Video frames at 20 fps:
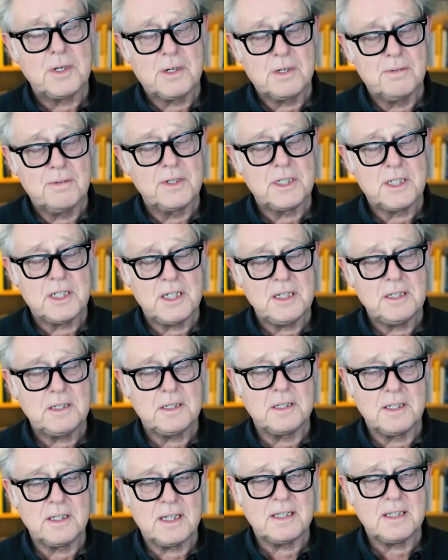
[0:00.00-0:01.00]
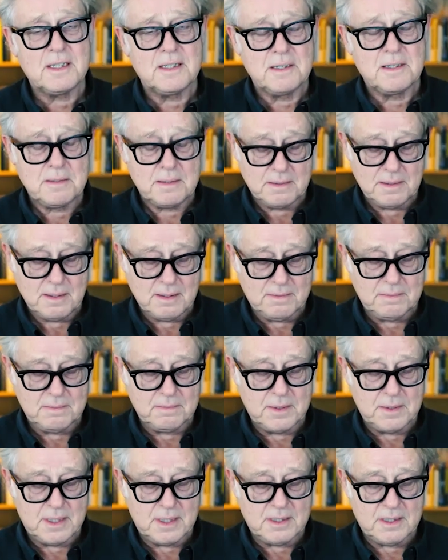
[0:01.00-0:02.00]
conversation that uh,
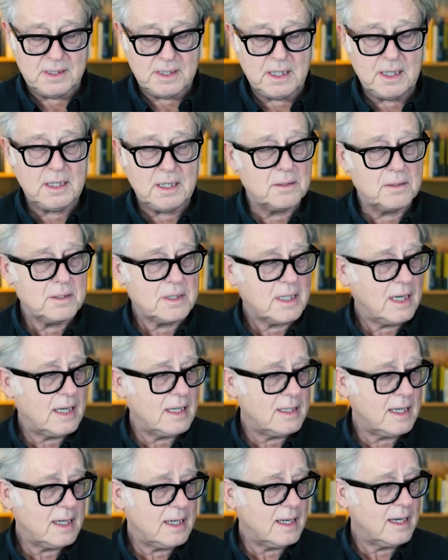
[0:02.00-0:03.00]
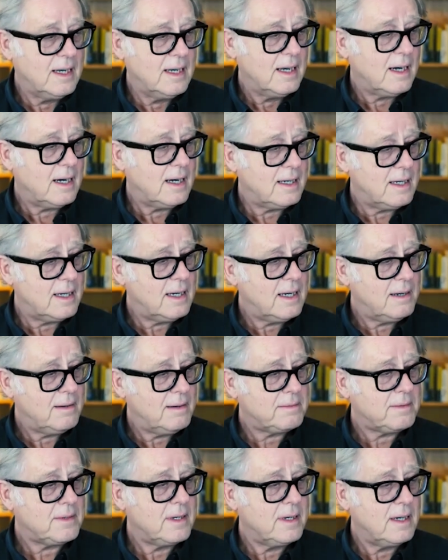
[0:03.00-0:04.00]
with a CEO saying that I
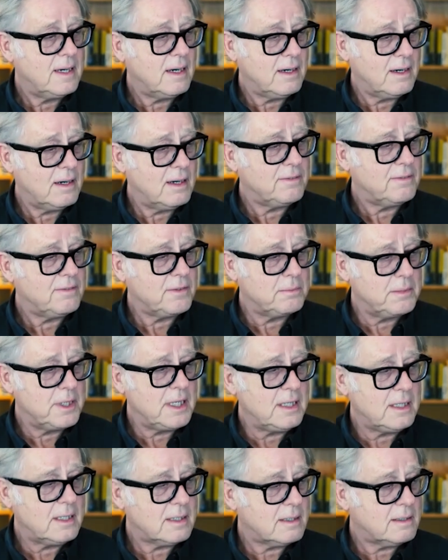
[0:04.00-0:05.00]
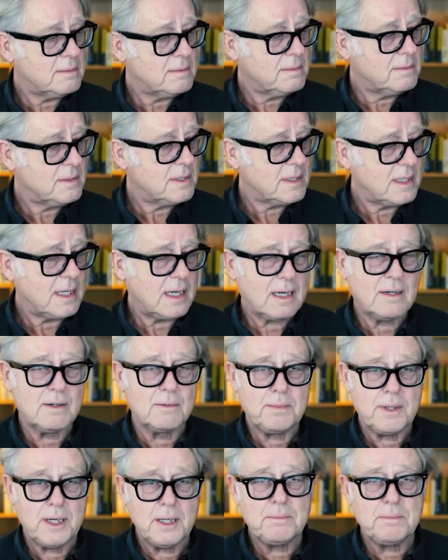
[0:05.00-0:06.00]
have a half a meter stack of
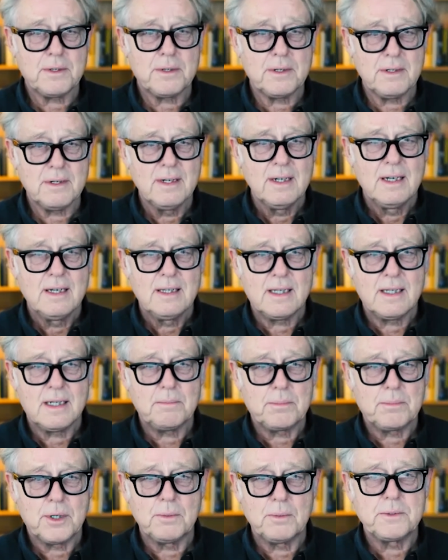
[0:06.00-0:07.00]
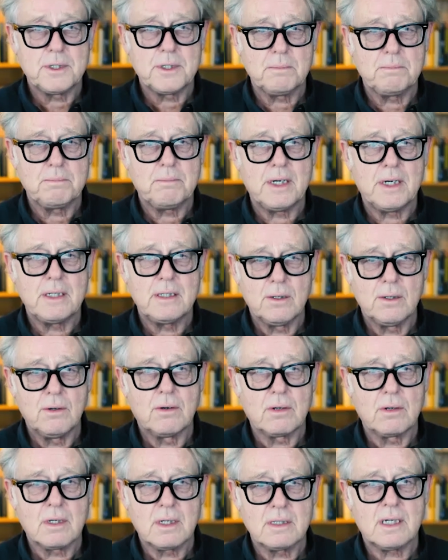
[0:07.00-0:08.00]
paper that props up my
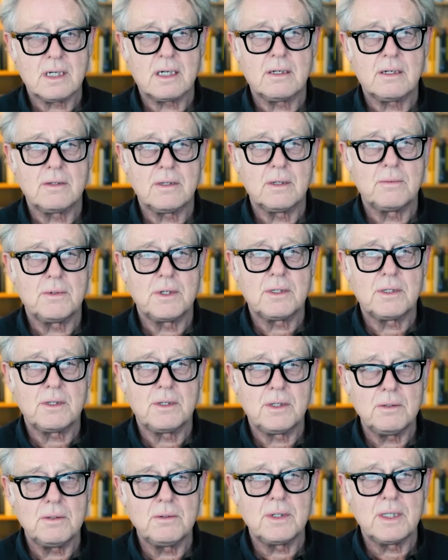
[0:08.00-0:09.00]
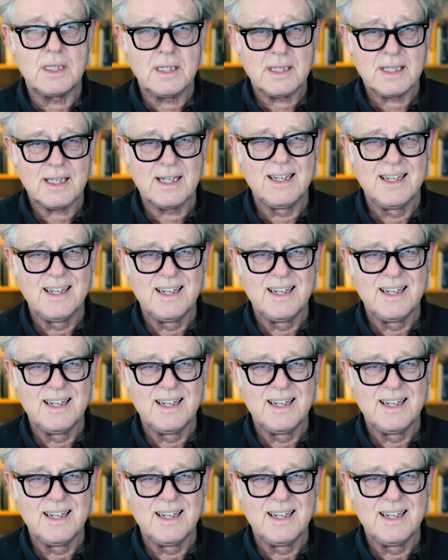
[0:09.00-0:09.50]
door because I don't know what to do with it.